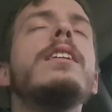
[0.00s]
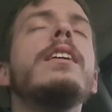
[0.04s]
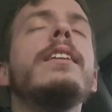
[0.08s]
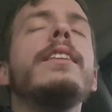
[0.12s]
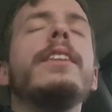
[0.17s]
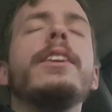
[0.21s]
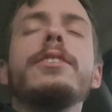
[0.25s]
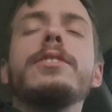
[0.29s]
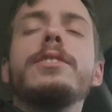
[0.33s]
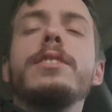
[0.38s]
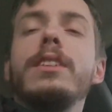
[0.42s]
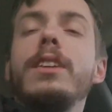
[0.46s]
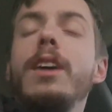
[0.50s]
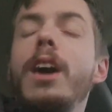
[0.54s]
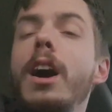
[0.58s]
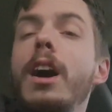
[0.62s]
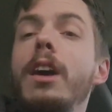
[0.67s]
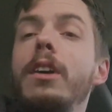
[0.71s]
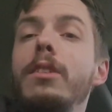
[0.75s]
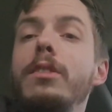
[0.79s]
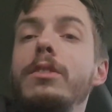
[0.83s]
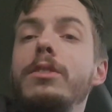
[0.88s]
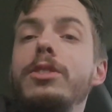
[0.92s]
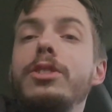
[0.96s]
There's
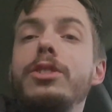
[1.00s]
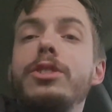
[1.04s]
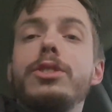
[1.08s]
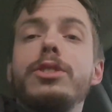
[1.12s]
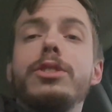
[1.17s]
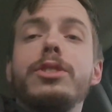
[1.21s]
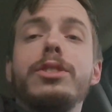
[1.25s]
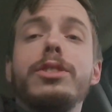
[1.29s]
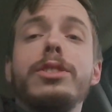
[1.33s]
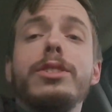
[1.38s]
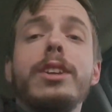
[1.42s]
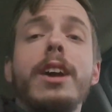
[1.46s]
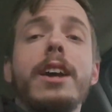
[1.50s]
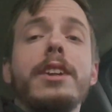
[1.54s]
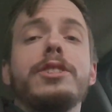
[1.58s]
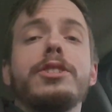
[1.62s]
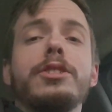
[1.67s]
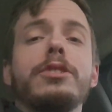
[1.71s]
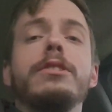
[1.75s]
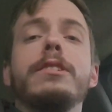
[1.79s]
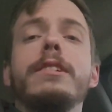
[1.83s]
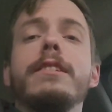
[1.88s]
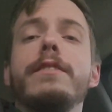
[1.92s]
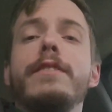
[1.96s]
such
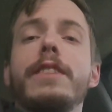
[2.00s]
cool